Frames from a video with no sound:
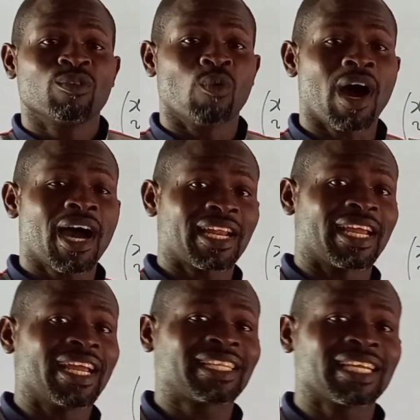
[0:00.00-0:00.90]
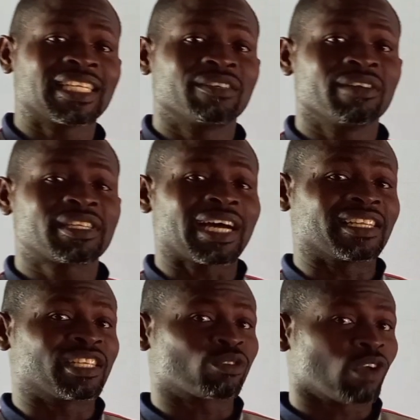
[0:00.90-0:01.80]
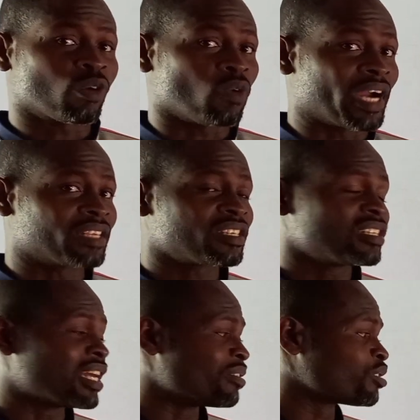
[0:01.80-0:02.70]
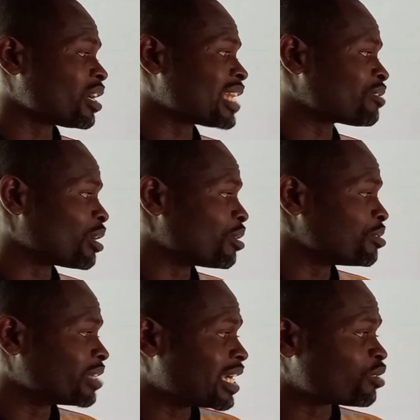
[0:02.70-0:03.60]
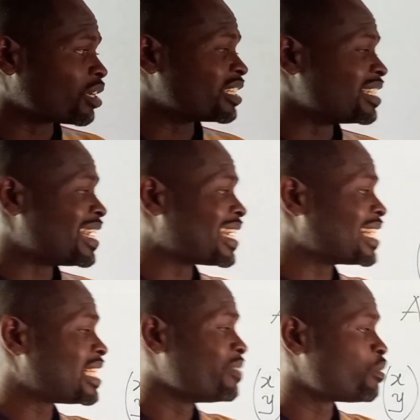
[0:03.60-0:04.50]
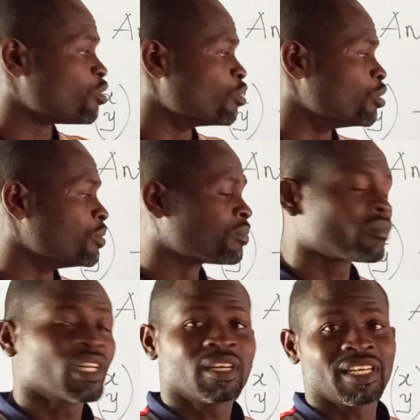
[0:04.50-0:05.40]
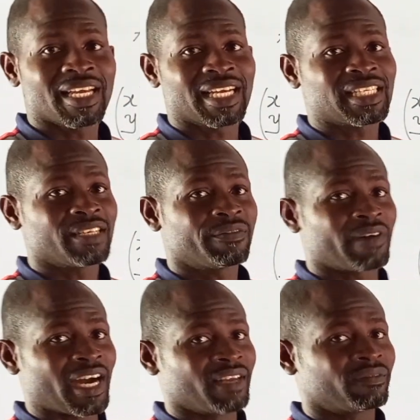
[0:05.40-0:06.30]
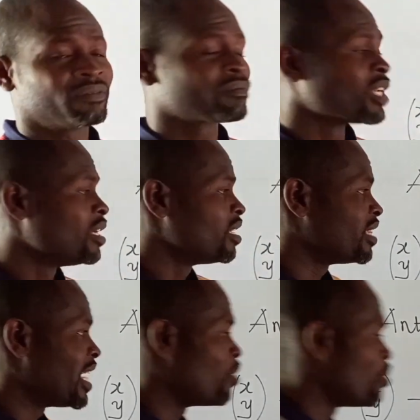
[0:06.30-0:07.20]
180 degrees anti-clockwise, the result that you're going to get is what? -2, -5. Then